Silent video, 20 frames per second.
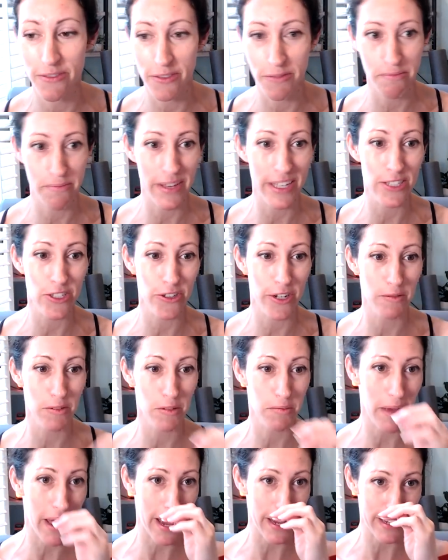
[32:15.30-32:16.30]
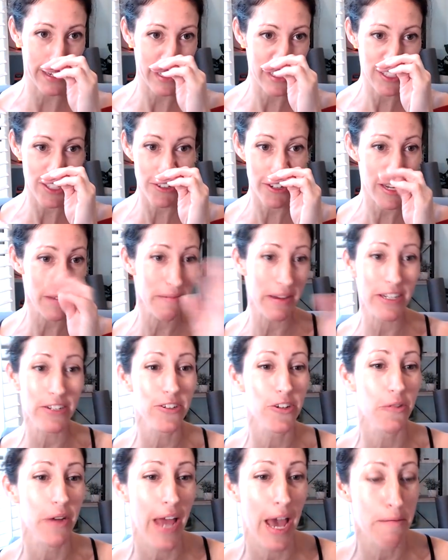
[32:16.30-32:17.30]
Instagram's back. Instagram, I don't
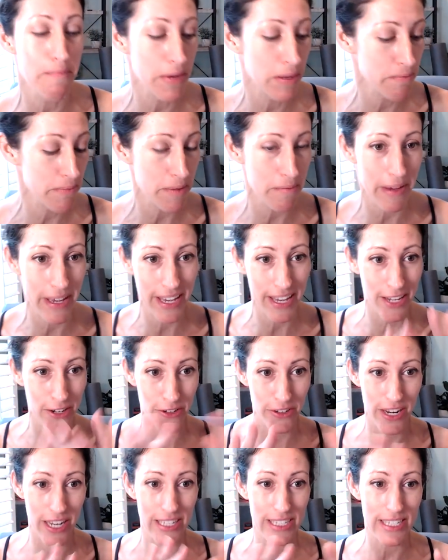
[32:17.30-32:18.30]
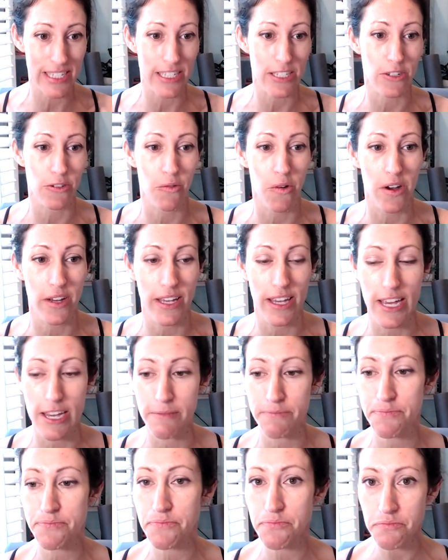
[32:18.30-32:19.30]
know what happened, but my internet's a little wonky.
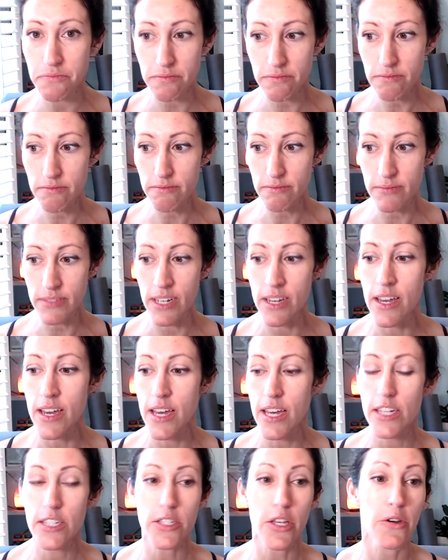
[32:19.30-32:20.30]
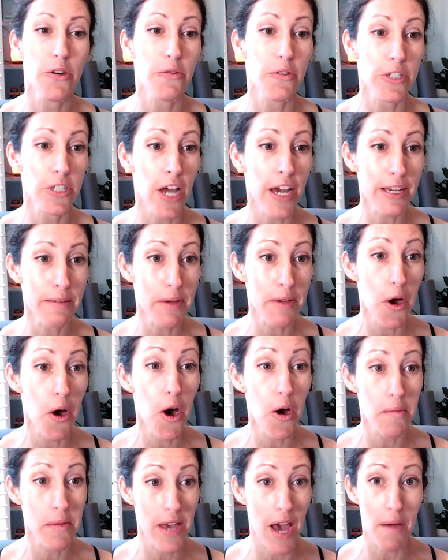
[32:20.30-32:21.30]
So, we're talking about
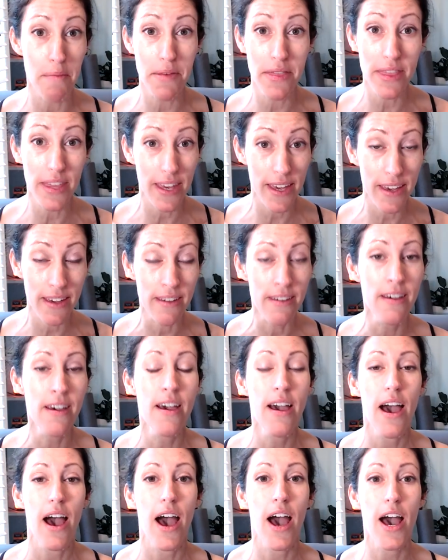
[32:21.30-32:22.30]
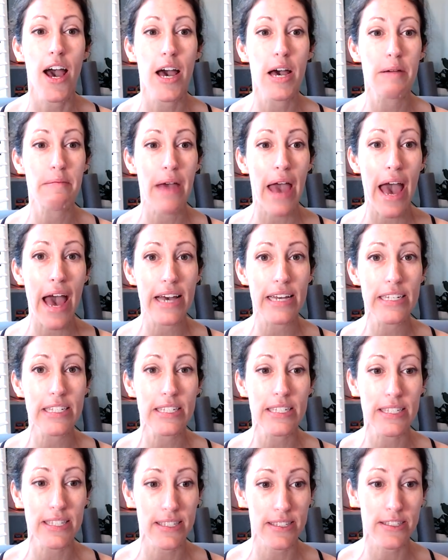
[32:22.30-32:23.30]
homeopathy um,
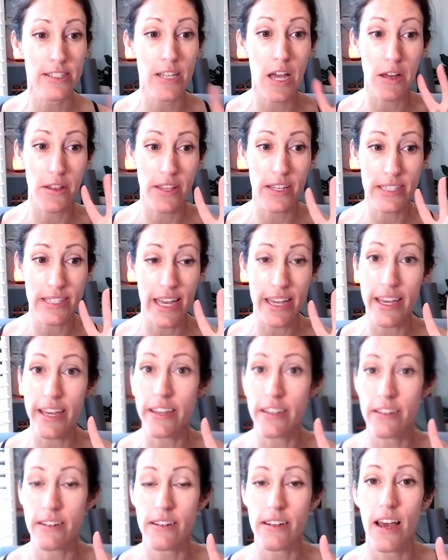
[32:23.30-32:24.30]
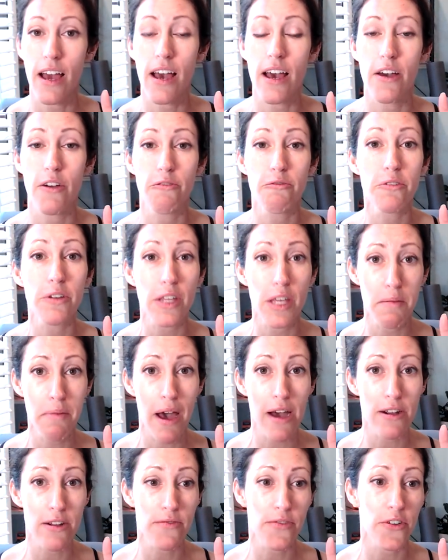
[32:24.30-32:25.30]
as no, the second uh, really
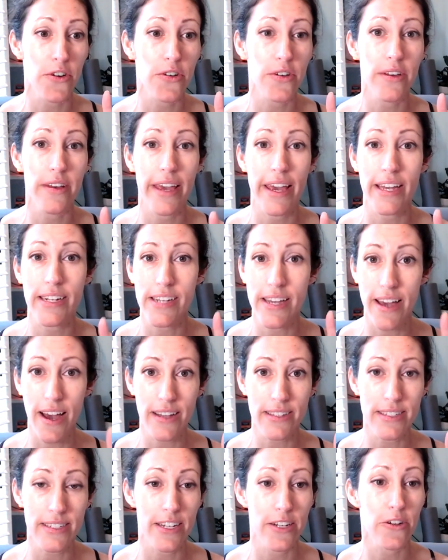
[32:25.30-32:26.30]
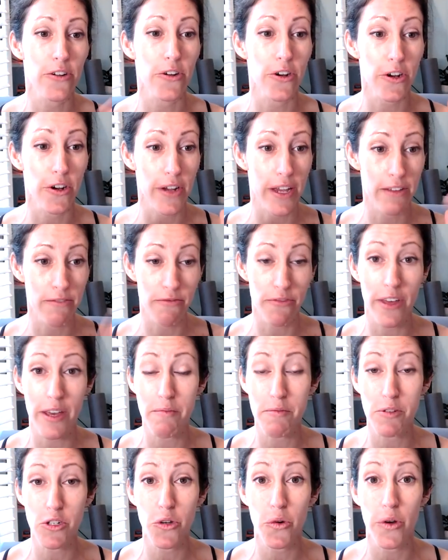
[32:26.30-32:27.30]
powerful antioxidant or
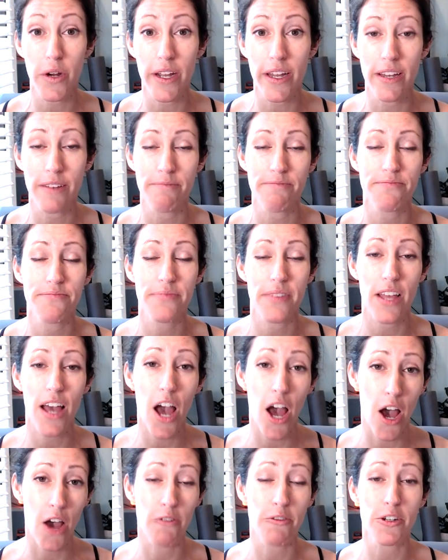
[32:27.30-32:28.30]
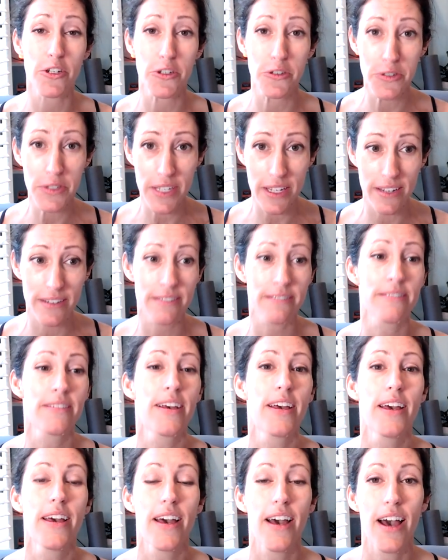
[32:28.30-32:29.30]
inflammatory uh, reducing
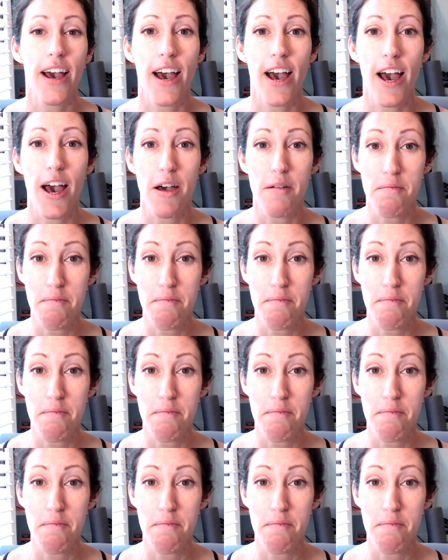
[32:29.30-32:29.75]
uh,